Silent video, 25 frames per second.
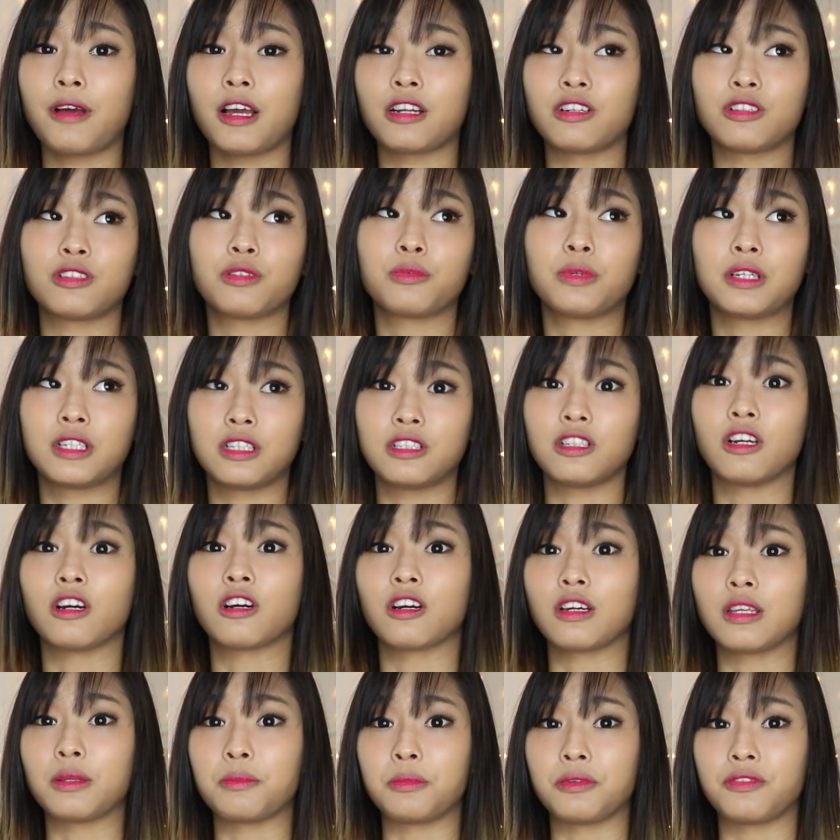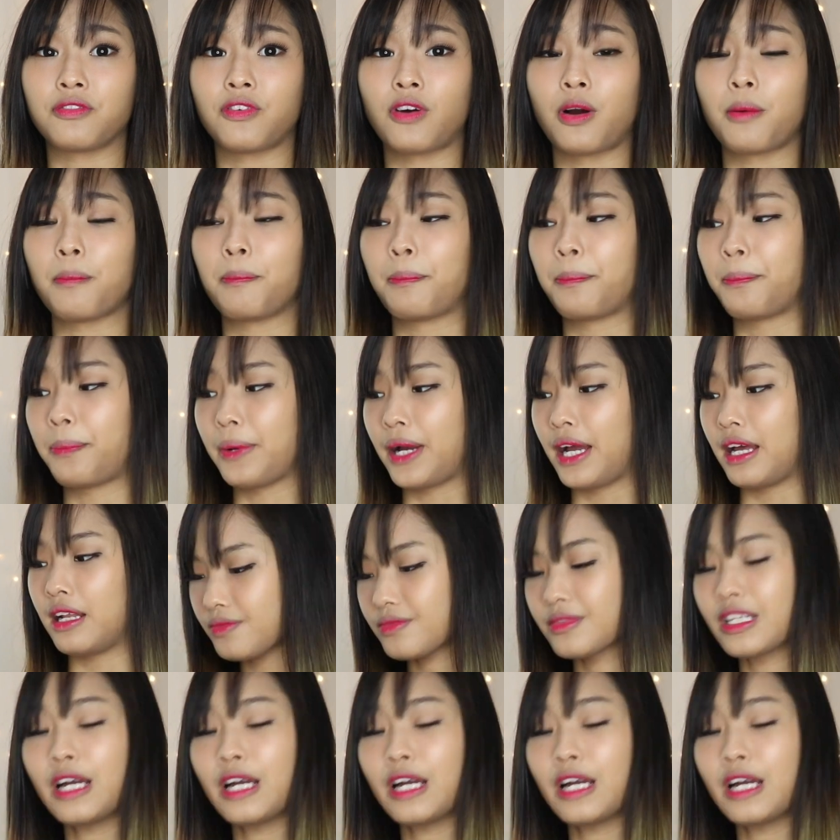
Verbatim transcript: I don't know whether y'all got it before, but